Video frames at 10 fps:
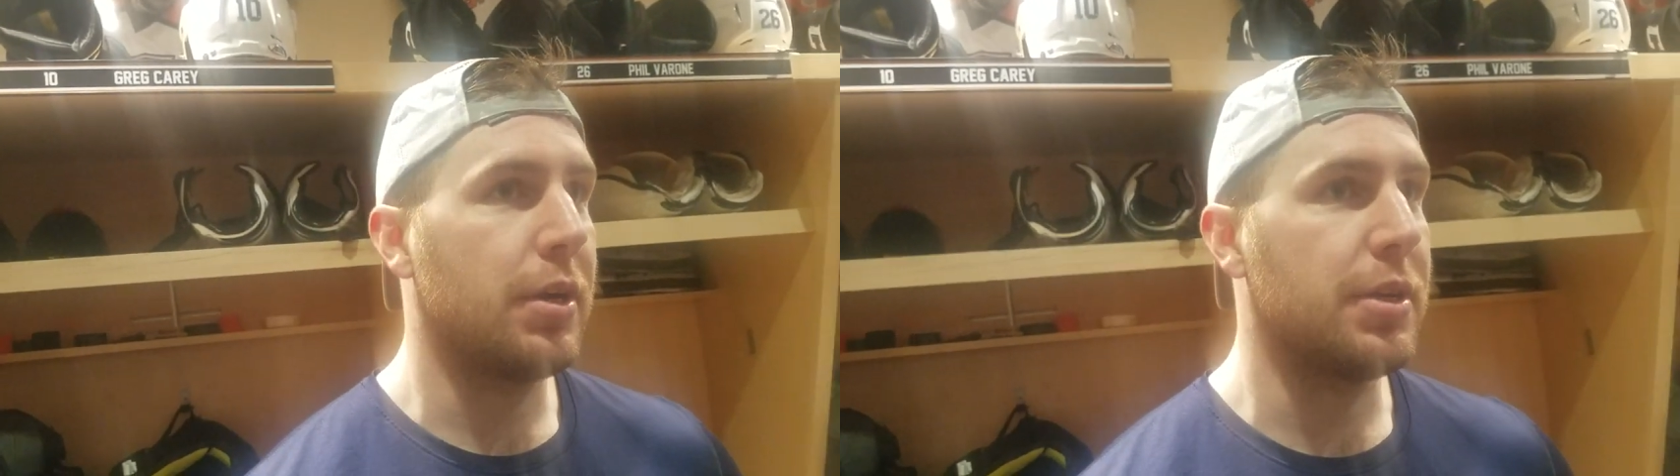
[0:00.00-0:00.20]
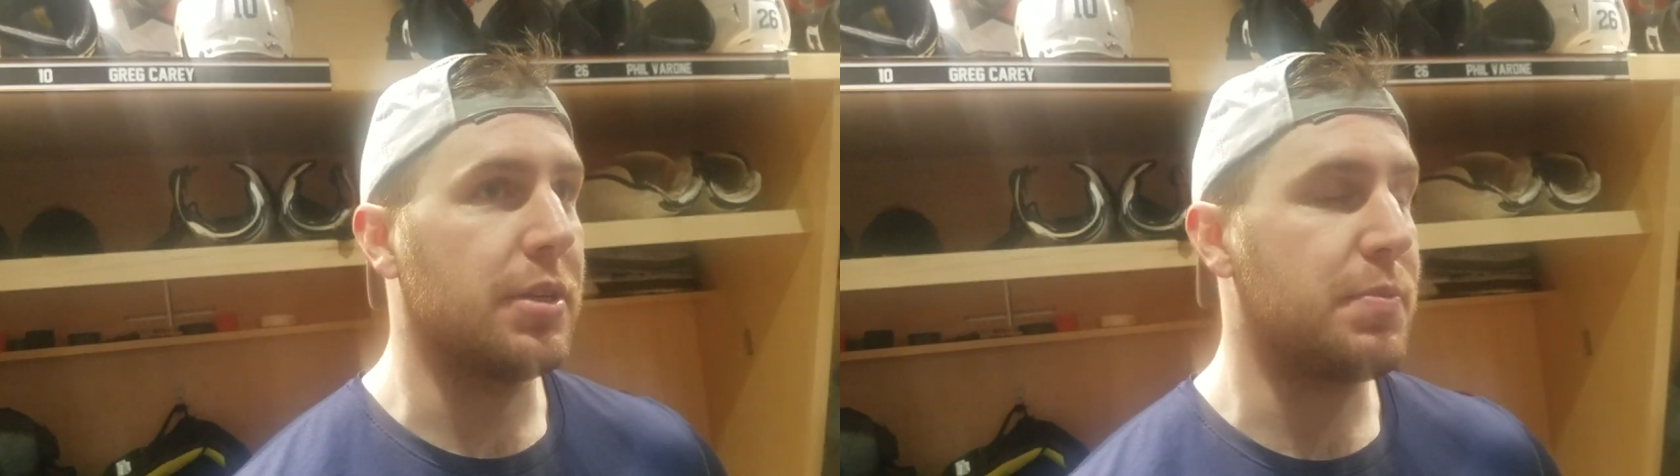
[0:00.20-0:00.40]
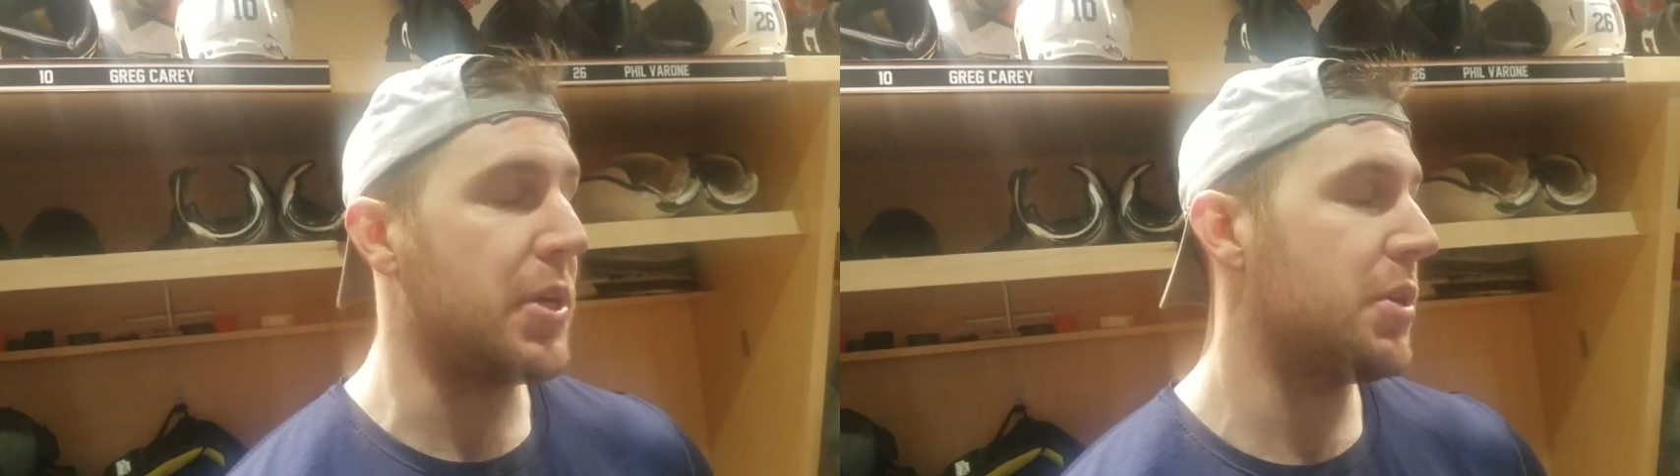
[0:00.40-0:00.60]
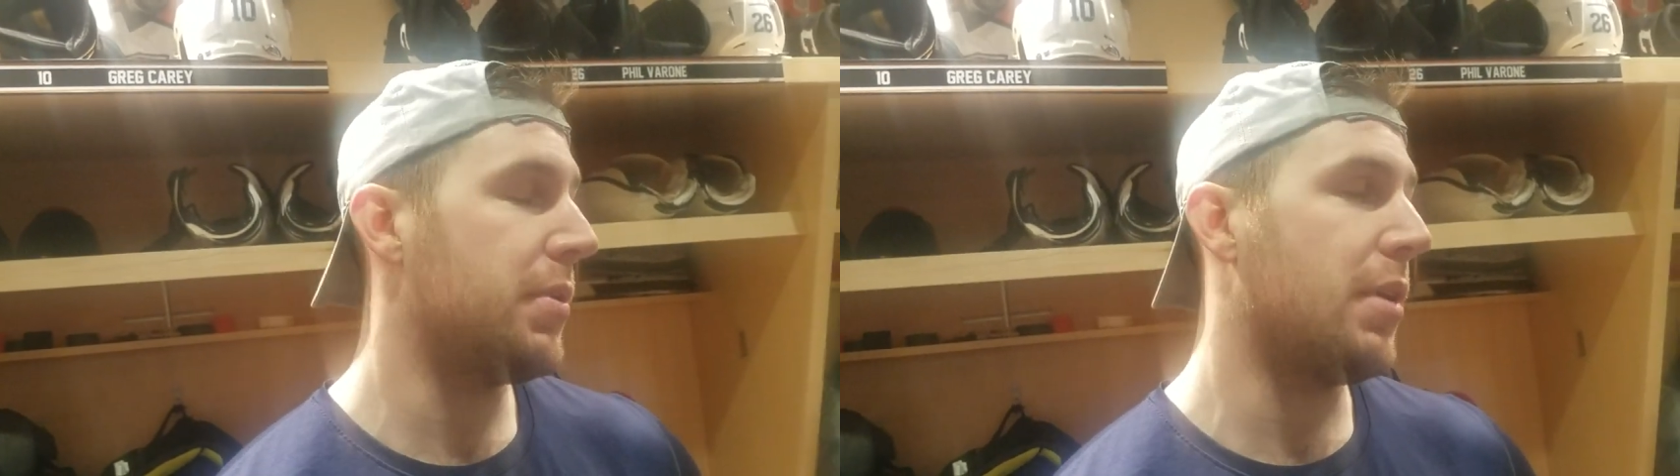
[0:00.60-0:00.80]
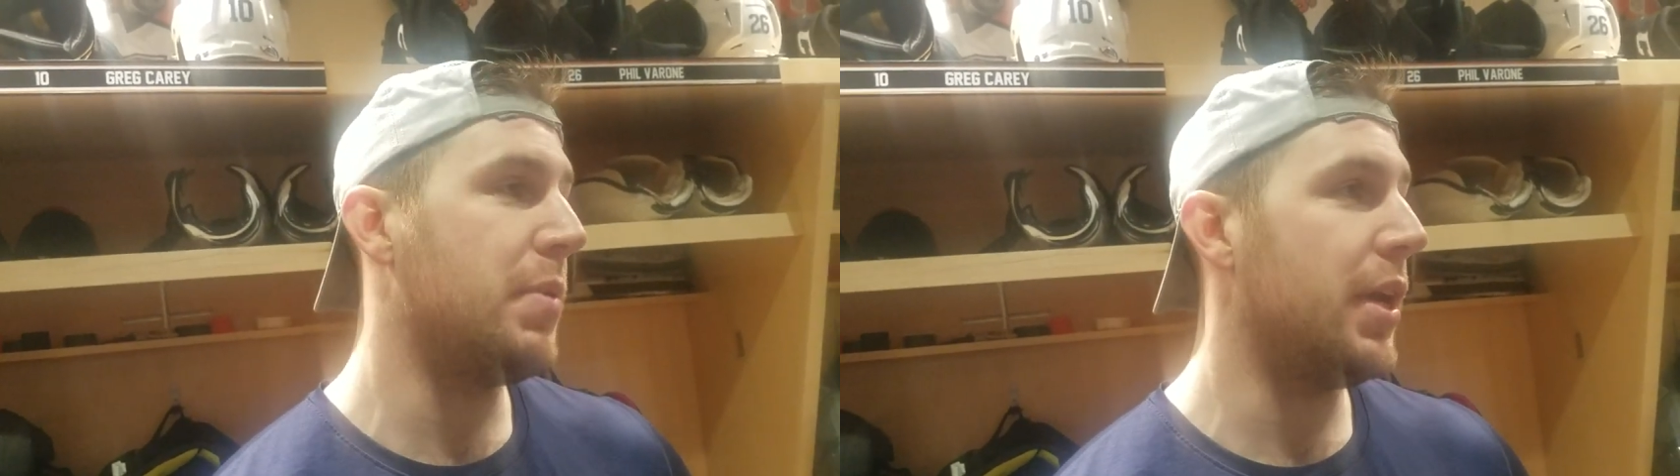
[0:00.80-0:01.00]
especially
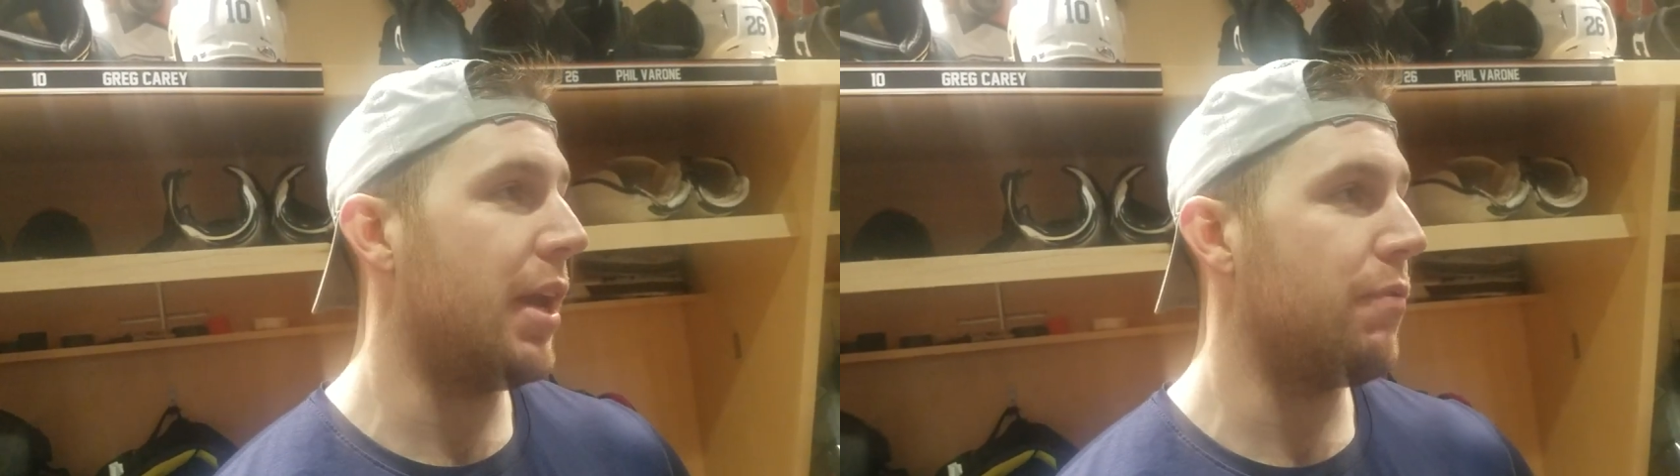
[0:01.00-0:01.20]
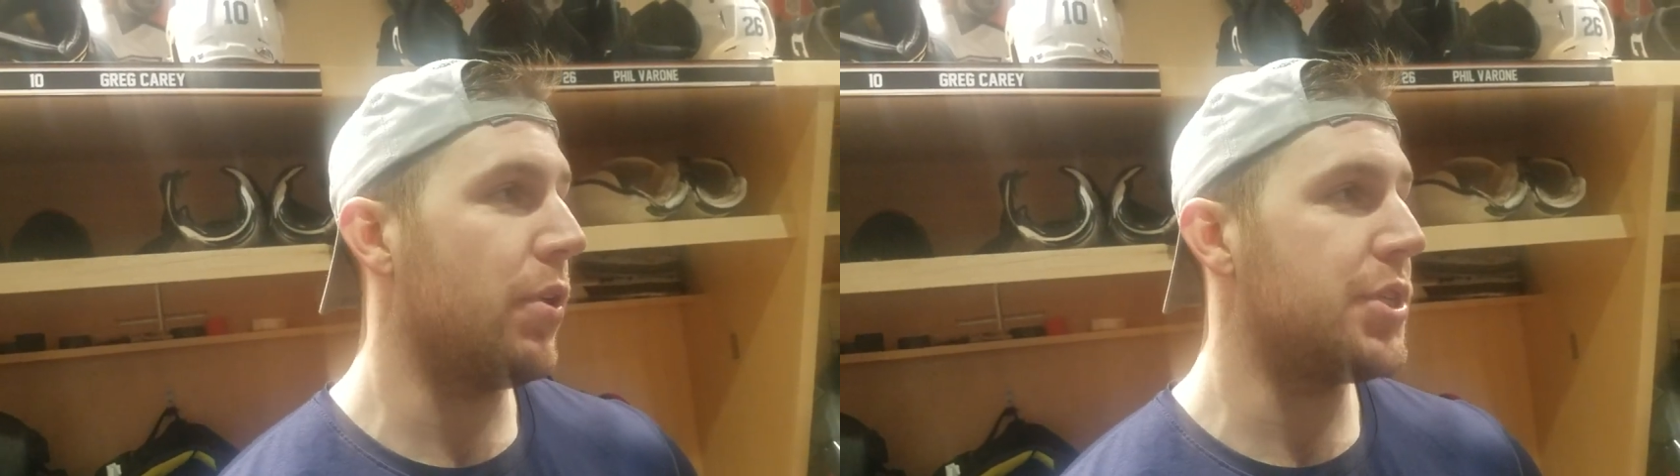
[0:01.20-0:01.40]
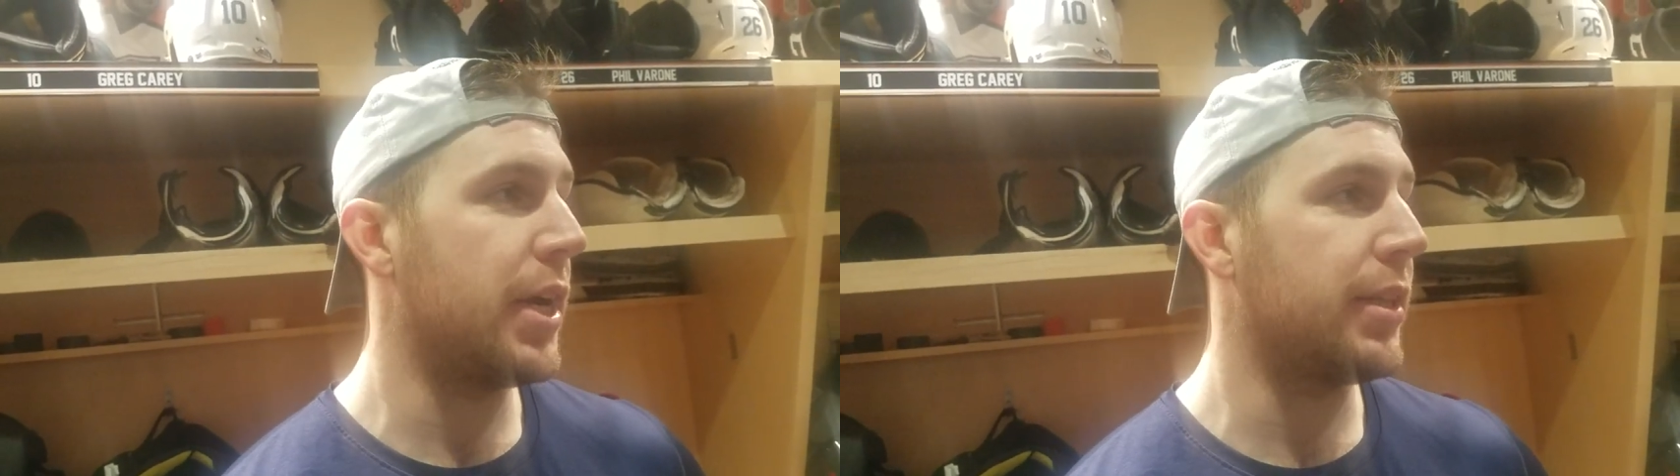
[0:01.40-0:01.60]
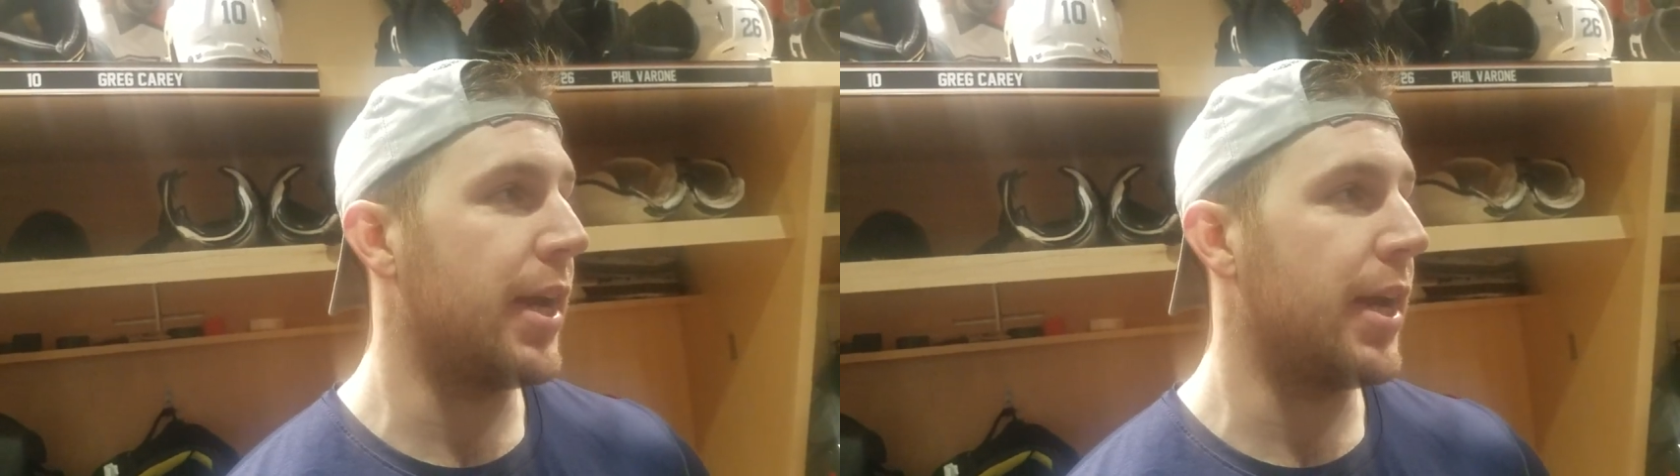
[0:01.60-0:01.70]
with our PK forecheck.